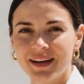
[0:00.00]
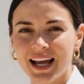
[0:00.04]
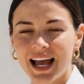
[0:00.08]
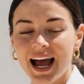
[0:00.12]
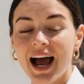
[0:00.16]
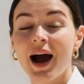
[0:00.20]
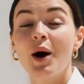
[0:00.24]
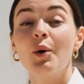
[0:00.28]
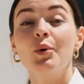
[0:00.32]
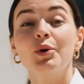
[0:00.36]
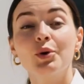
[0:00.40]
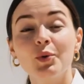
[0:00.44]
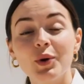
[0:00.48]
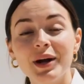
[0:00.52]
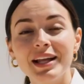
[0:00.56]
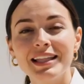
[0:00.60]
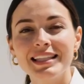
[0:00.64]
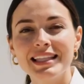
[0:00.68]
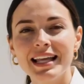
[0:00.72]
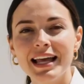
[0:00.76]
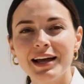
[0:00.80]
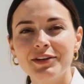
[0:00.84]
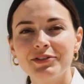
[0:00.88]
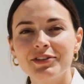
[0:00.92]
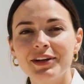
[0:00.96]
How do I
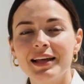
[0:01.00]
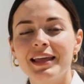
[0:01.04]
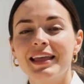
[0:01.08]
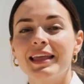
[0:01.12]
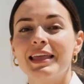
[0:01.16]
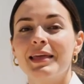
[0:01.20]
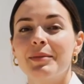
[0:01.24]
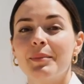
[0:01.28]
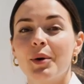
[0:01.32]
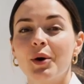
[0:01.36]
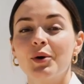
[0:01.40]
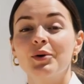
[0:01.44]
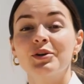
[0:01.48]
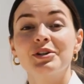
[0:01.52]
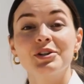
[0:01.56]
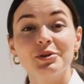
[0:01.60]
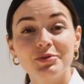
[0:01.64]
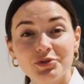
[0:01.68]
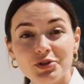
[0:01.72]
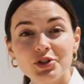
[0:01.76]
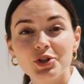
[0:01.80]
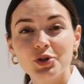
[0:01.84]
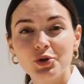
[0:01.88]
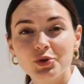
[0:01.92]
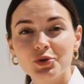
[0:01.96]
safely dispose
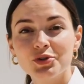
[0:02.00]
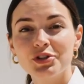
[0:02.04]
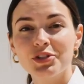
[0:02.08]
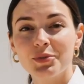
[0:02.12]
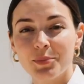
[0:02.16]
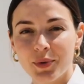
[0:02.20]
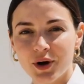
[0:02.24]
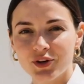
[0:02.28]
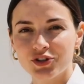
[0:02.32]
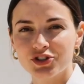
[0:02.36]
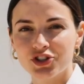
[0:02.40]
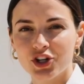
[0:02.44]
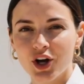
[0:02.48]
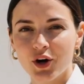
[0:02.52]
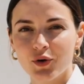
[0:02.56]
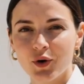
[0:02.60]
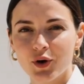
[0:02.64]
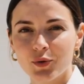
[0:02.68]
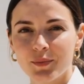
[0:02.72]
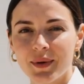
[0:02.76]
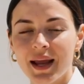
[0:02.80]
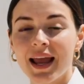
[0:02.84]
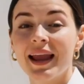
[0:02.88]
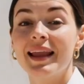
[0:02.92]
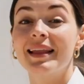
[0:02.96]
of used
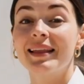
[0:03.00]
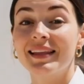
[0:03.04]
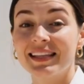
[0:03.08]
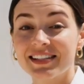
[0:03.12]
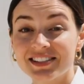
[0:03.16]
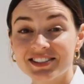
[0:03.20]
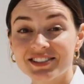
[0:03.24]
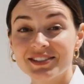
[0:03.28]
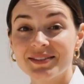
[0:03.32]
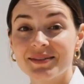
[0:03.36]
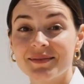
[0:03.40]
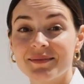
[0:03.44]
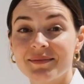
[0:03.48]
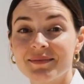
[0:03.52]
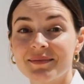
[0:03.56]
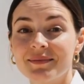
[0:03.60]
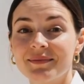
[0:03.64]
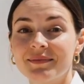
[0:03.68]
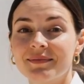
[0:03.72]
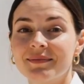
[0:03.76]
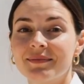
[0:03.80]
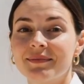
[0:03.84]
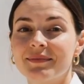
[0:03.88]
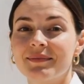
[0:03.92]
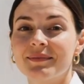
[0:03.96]
Mounjaro pens?
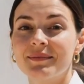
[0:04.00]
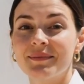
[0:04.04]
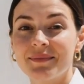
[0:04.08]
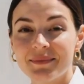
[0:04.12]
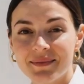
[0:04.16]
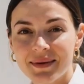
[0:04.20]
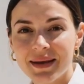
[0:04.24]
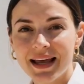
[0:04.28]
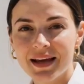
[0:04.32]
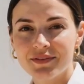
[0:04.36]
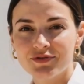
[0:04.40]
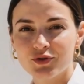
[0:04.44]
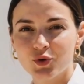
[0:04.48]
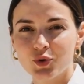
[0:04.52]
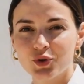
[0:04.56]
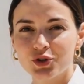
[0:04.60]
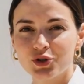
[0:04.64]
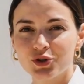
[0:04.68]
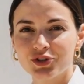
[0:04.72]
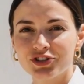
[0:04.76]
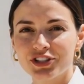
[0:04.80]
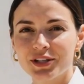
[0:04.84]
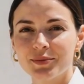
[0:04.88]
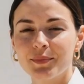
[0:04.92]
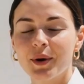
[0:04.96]
If you're
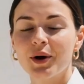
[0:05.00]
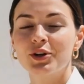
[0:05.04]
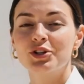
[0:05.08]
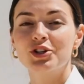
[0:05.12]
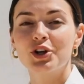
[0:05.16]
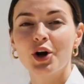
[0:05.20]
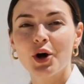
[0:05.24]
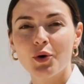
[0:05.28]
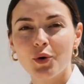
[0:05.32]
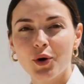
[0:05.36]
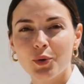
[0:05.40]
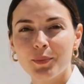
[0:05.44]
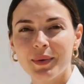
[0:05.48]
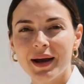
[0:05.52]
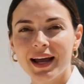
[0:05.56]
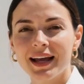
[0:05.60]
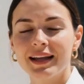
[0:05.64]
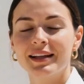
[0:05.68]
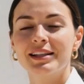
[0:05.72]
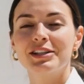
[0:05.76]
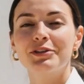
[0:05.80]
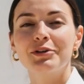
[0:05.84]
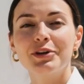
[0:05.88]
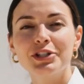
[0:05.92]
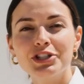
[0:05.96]
using Mounjaro
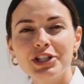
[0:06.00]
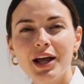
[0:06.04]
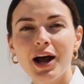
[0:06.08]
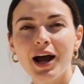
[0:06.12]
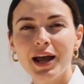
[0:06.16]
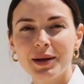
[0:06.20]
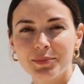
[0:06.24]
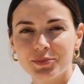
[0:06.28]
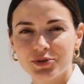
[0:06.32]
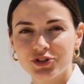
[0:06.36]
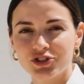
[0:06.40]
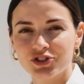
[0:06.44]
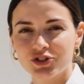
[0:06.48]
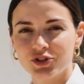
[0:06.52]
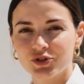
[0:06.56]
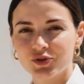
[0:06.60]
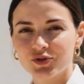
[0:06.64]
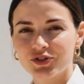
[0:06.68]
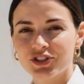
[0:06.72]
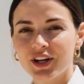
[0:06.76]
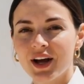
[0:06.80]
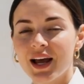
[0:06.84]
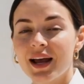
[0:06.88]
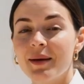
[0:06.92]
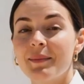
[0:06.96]
pens for type 2
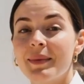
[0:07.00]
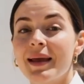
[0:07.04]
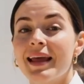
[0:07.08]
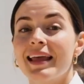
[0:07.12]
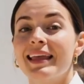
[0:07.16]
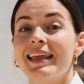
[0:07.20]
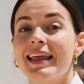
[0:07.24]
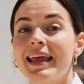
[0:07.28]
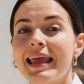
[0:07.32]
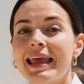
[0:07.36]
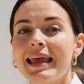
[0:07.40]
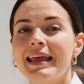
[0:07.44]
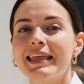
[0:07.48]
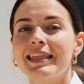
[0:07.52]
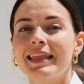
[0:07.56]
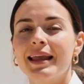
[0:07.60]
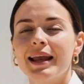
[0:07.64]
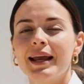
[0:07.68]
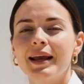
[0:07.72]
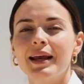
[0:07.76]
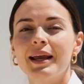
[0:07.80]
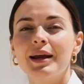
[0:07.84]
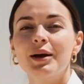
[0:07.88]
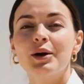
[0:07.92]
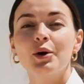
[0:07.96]
diabetes,
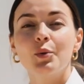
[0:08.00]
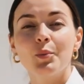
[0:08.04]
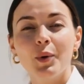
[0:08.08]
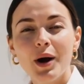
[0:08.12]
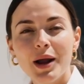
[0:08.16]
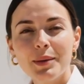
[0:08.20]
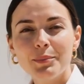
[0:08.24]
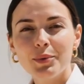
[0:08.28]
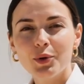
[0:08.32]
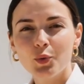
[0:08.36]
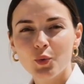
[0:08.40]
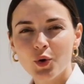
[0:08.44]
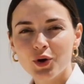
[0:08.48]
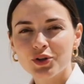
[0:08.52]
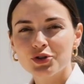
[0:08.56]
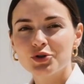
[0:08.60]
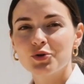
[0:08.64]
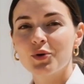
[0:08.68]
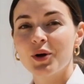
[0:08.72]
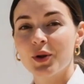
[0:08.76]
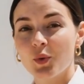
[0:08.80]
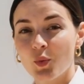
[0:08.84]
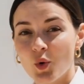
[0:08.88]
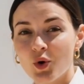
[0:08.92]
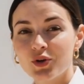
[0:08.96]
you might be
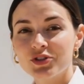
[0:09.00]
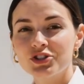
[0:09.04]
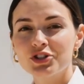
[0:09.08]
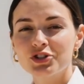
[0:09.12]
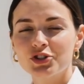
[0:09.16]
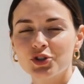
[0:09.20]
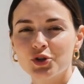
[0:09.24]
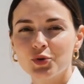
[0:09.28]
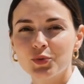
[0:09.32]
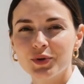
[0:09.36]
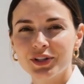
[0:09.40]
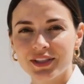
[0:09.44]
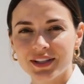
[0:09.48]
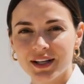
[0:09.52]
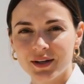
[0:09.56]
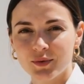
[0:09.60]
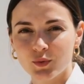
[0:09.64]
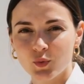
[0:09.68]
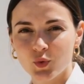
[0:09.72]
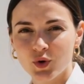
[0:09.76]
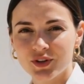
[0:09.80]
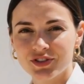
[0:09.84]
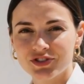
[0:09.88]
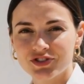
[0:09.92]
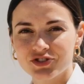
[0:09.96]
wondering what to do with
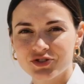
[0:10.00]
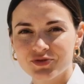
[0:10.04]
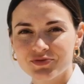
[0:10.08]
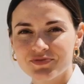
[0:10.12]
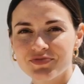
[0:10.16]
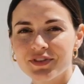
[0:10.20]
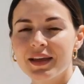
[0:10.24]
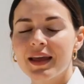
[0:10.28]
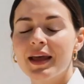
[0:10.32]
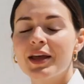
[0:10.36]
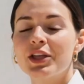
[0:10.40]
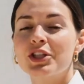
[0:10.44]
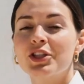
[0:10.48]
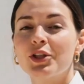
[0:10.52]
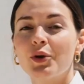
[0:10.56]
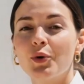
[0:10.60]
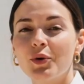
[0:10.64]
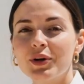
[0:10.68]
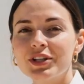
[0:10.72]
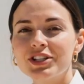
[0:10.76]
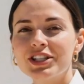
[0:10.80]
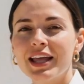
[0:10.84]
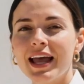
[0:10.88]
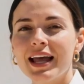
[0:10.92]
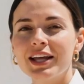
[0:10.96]
them once you've finished your
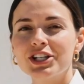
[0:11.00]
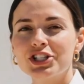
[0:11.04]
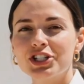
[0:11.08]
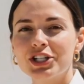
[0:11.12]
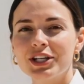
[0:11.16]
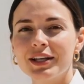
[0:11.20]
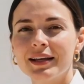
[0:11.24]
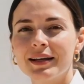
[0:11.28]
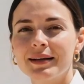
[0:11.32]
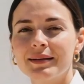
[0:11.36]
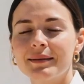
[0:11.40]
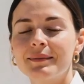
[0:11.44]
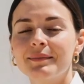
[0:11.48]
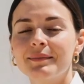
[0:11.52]
injection.